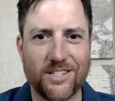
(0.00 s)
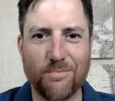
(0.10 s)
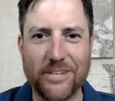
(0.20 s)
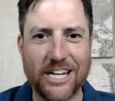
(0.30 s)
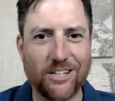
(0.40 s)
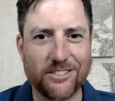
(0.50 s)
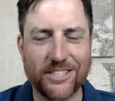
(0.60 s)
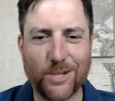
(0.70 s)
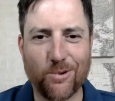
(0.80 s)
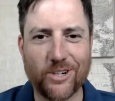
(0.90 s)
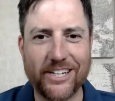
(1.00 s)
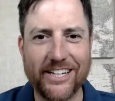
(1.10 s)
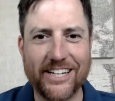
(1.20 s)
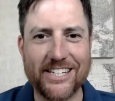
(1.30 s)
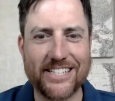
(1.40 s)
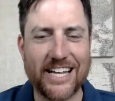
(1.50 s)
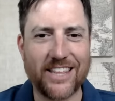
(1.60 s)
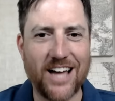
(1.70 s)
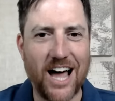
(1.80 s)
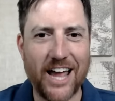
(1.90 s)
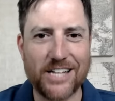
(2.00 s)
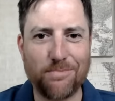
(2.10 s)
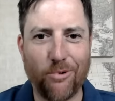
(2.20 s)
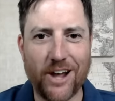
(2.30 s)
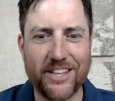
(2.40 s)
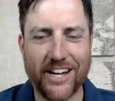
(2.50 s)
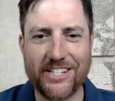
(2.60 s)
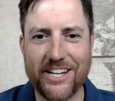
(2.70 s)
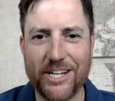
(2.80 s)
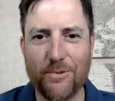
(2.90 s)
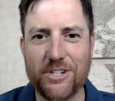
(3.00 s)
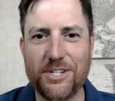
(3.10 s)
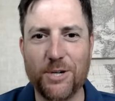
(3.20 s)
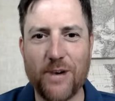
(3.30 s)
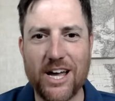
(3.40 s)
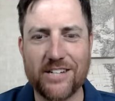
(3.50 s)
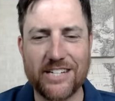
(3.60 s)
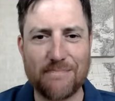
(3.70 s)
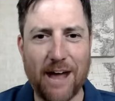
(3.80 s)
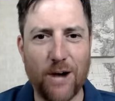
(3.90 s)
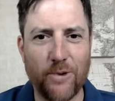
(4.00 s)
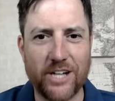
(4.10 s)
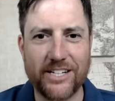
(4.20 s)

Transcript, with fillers: Something else that's quirky is that the highest point in the contiguous U S is Mount